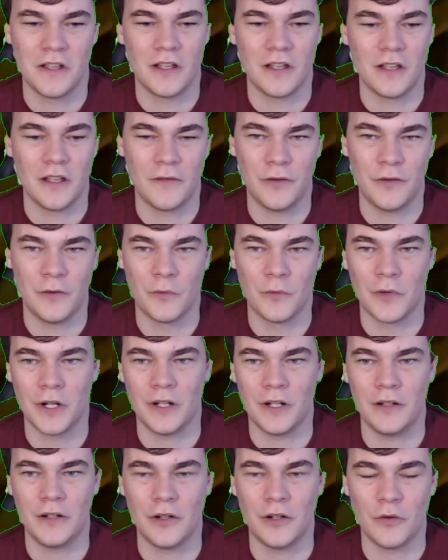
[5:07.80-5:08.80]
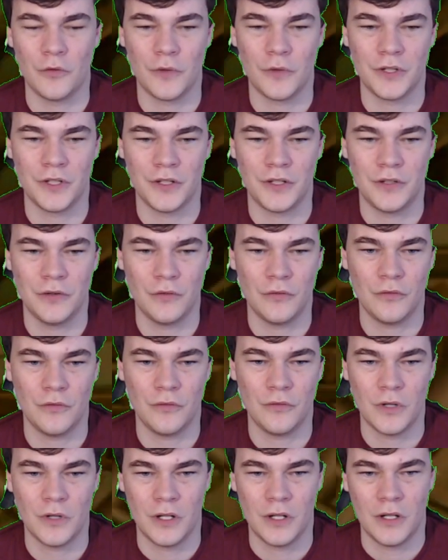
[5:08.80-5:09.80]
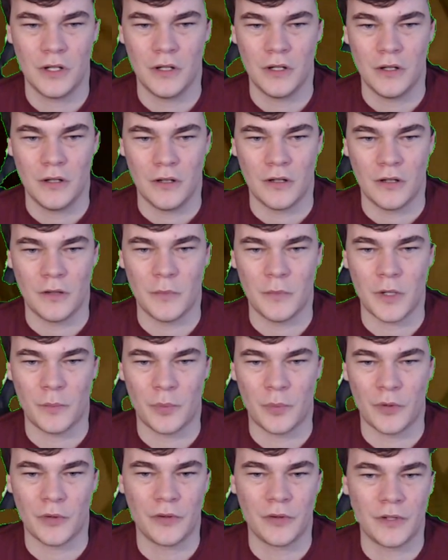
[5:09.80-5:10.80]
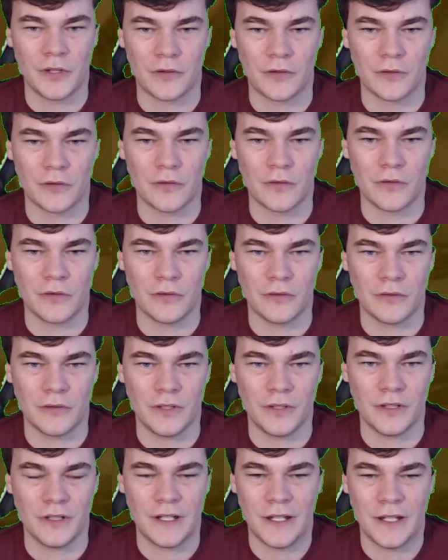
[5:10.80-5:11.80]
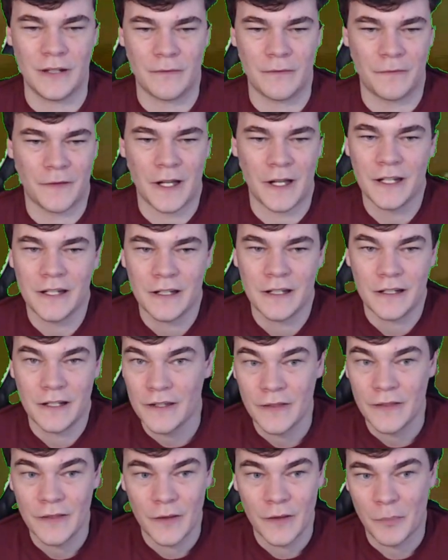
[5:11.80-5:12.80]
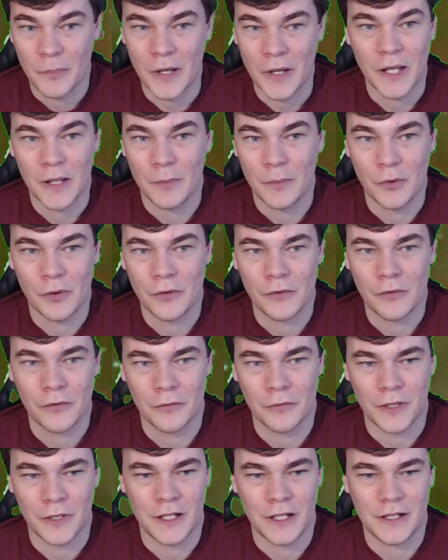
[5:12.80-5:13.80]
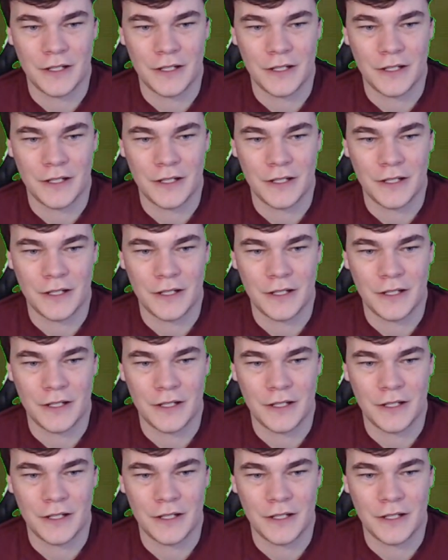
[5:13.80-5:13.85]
if you want to know what to do about birth control, you can't find it in the Bible, right?